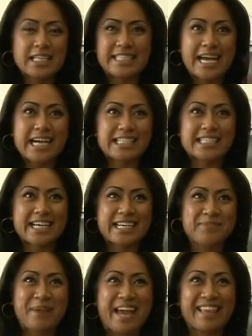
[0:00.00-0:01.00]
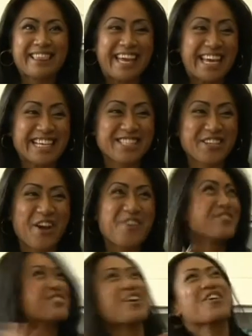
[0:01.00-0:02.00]
dark days back then, so
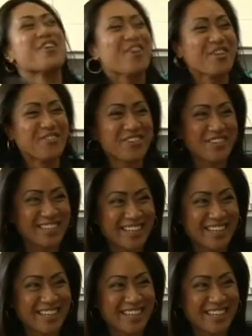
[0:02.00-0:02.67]
I'm so over it